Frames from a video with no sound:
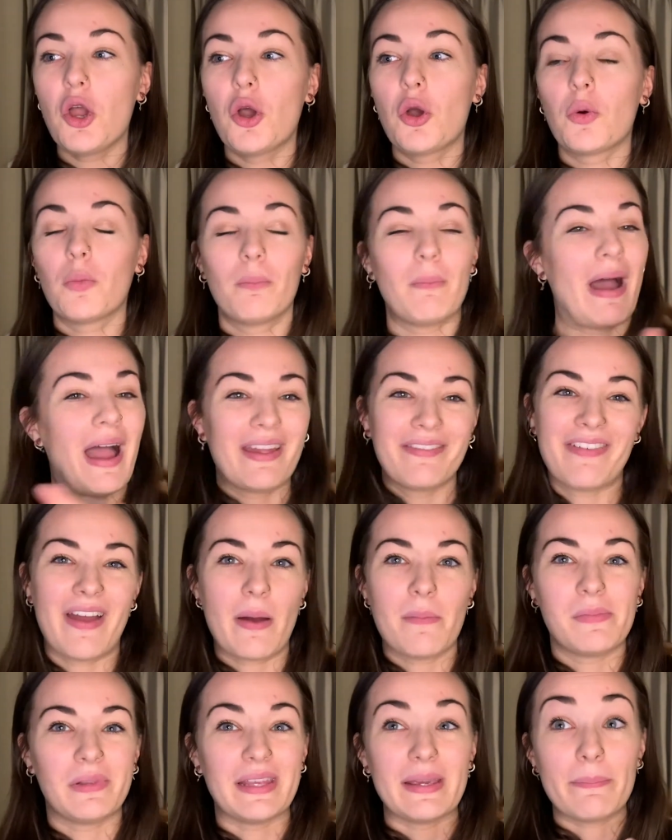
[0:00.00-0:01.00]
My
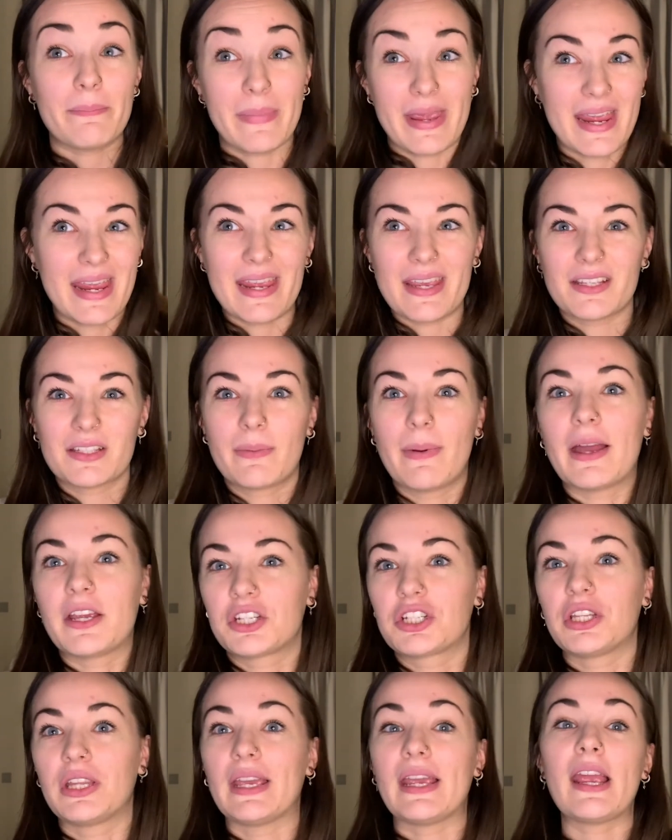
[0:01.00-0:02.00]
family, me
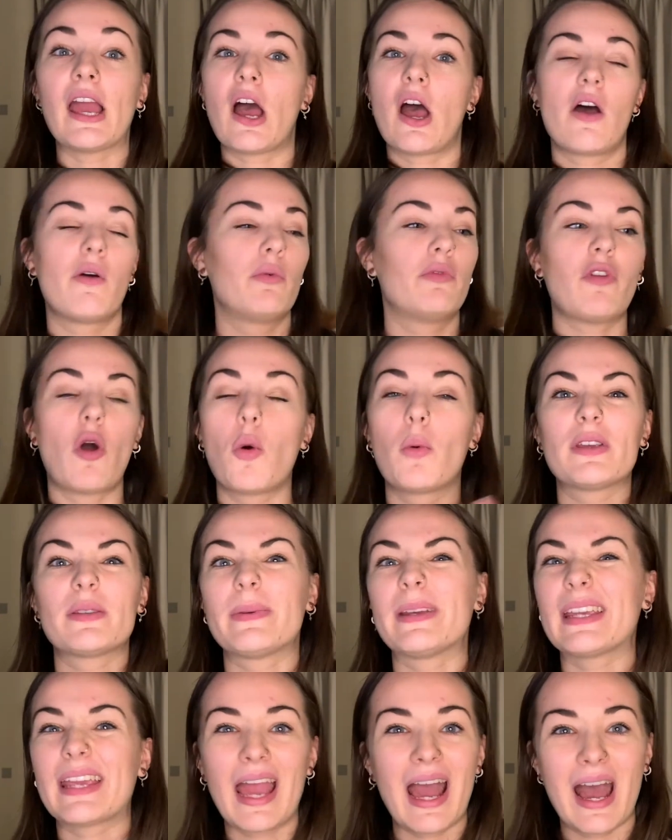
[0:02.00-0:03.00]
especially, we've always
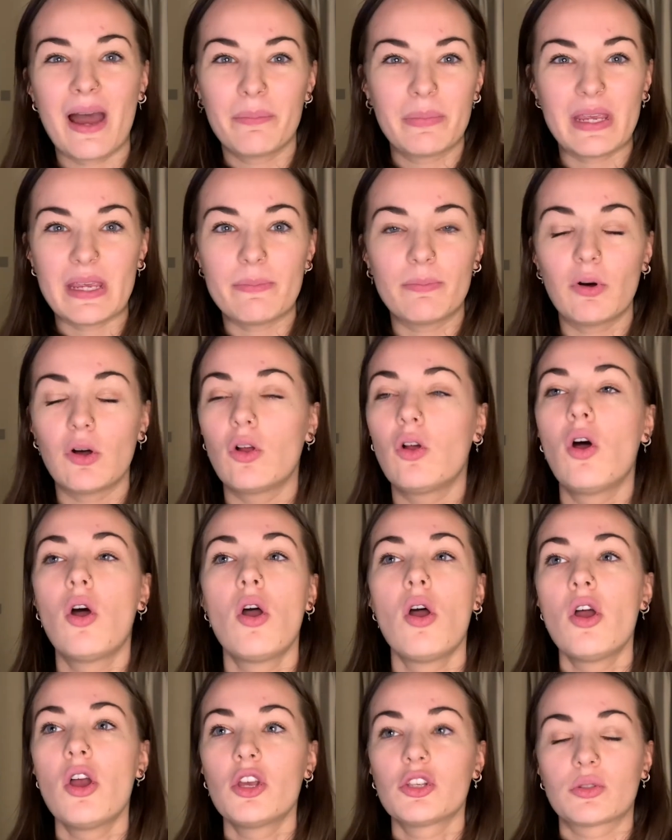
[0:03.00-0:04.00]
been cat people.
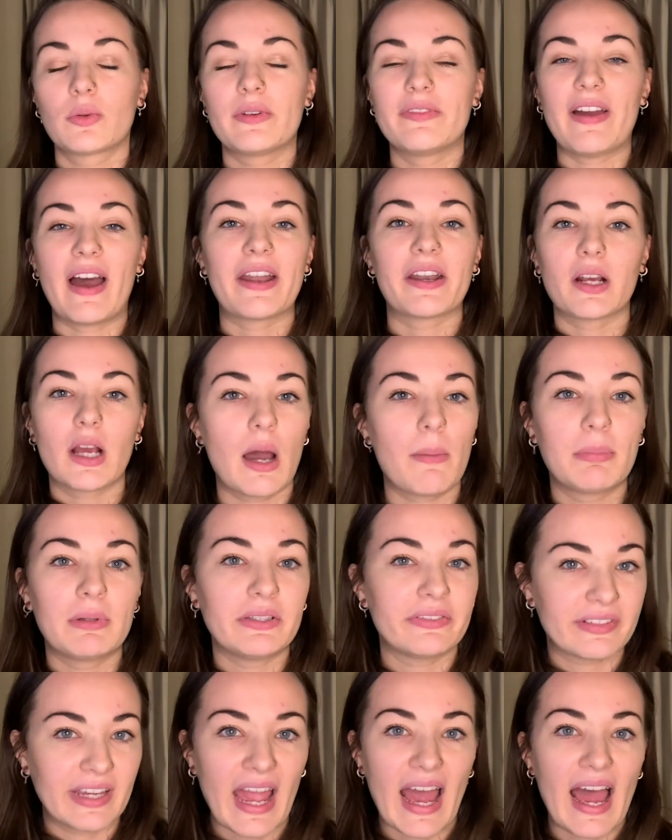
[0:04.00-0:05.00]
So we've had a couple
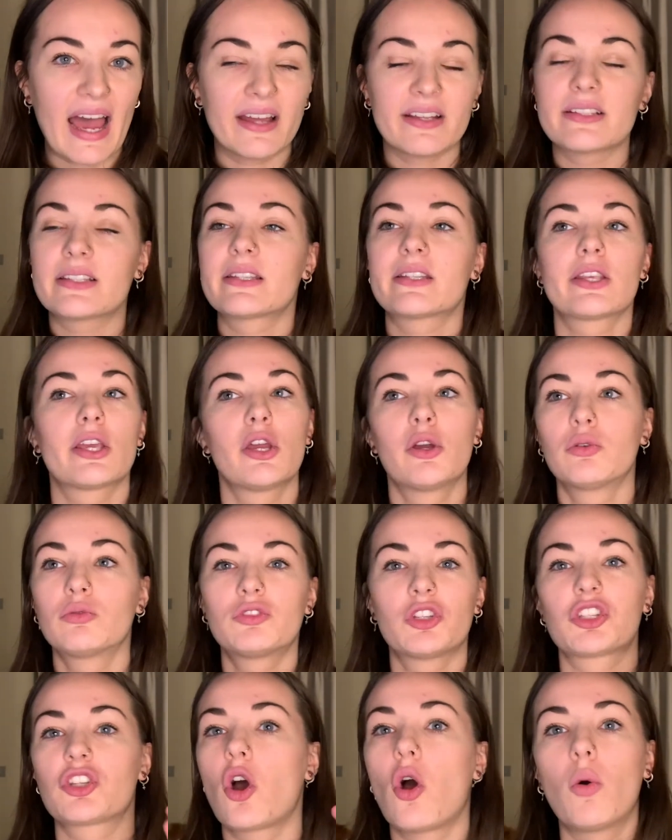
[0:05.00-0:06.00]
of cats,
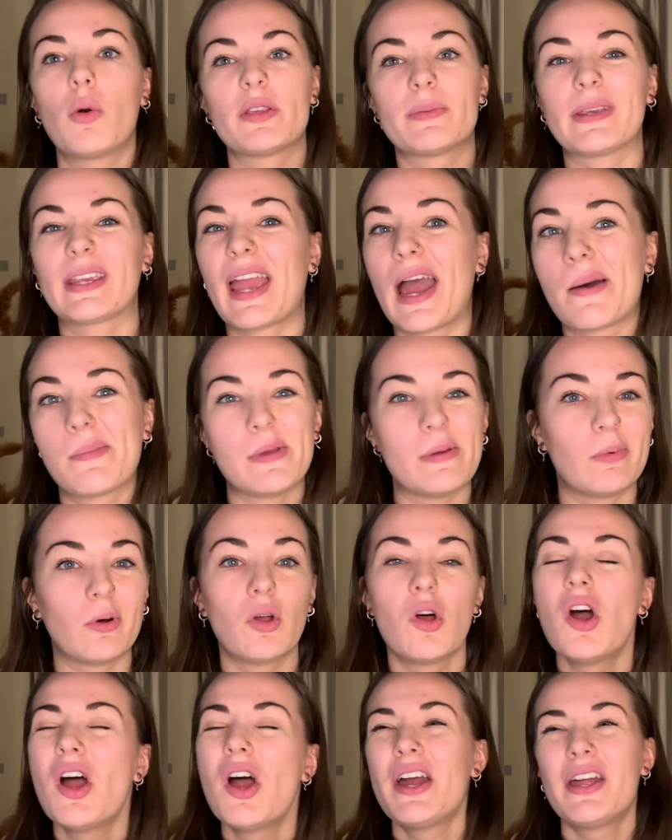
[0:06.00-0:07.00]
just always been cat people.
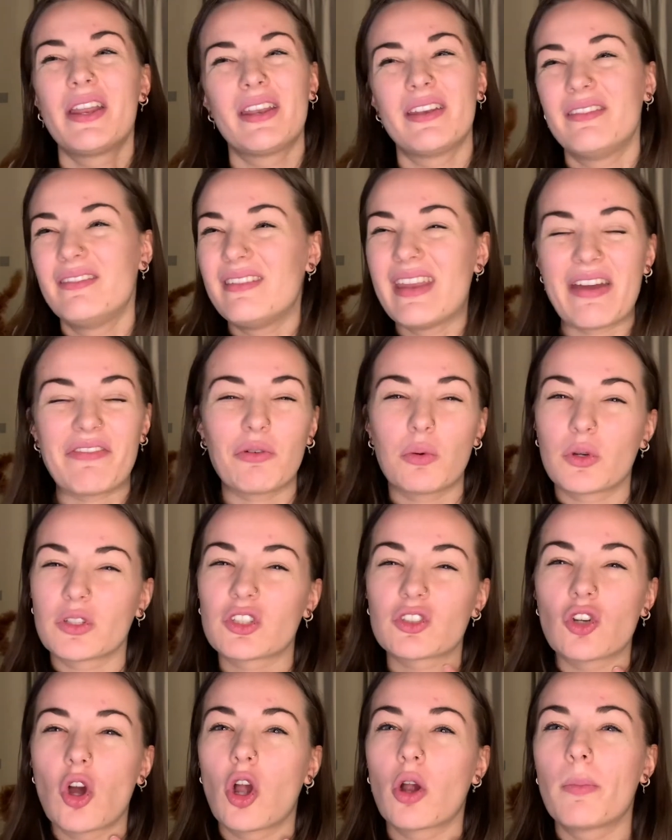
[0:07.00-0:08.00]
Never was a
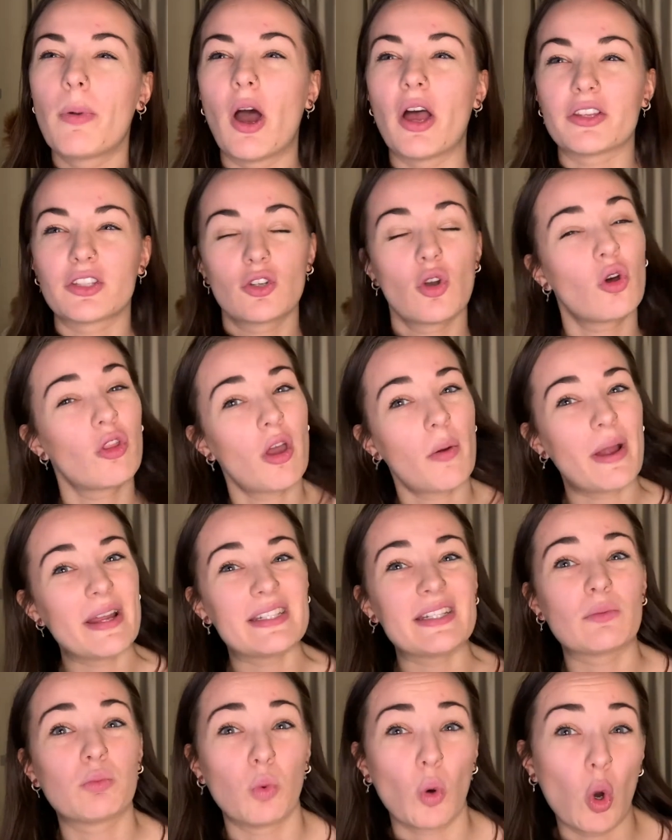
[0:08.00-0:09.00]
dog person, although I
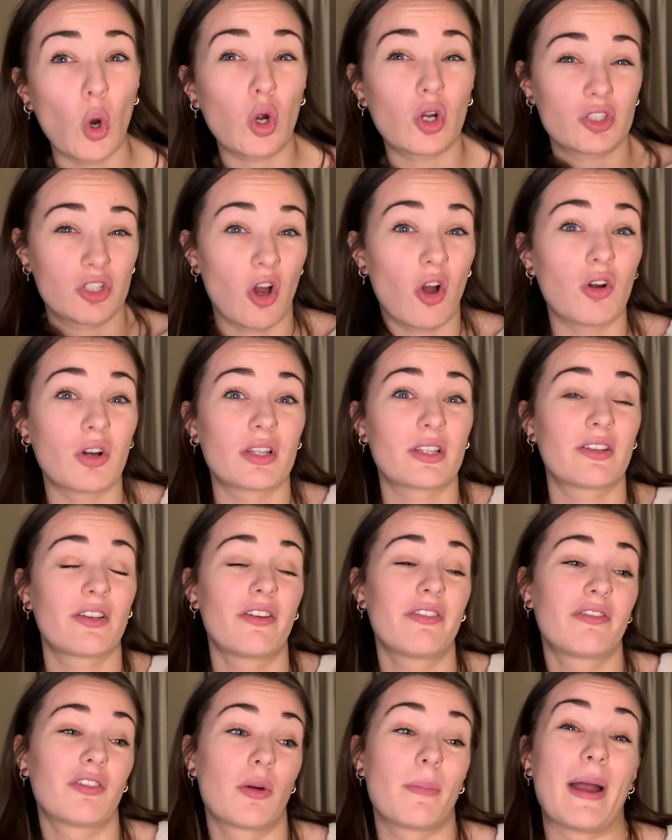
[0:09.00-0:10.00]
did walk dogs
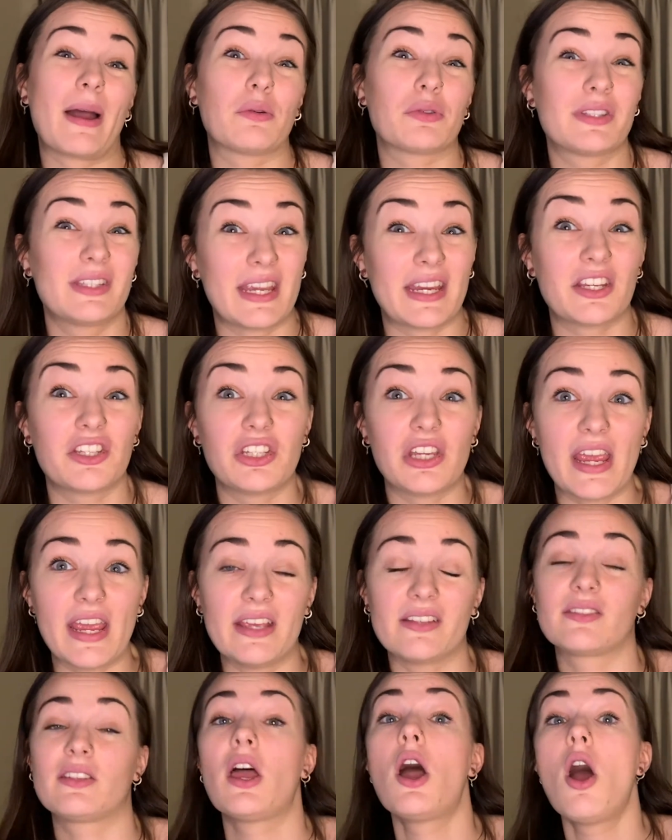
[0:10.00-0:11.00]
for about 6
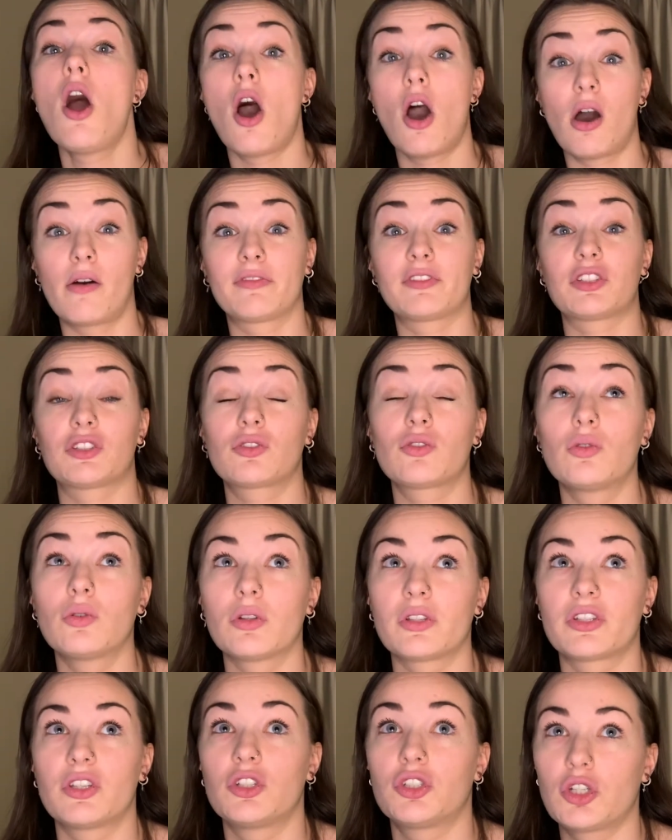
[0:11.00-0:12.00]
years after school
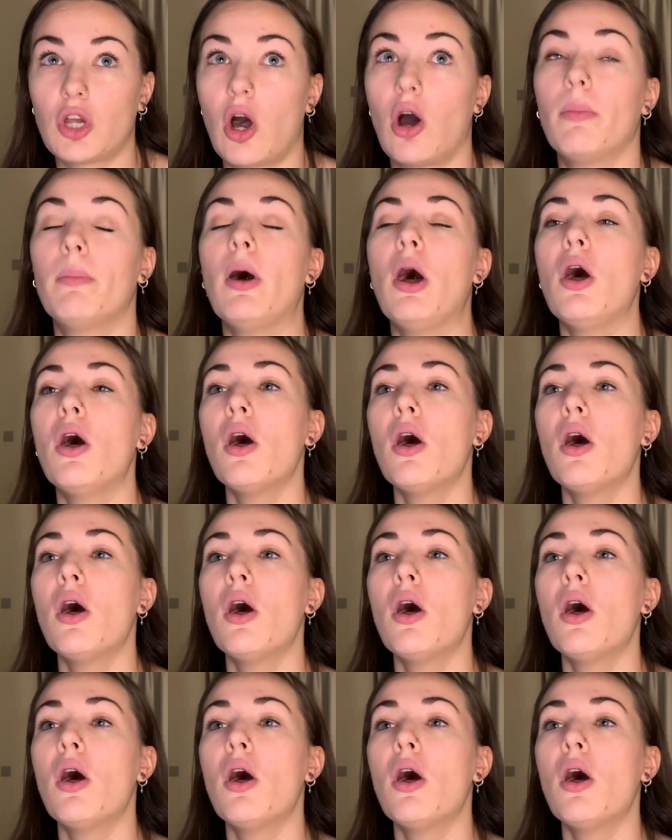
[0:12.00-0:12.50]
as a job.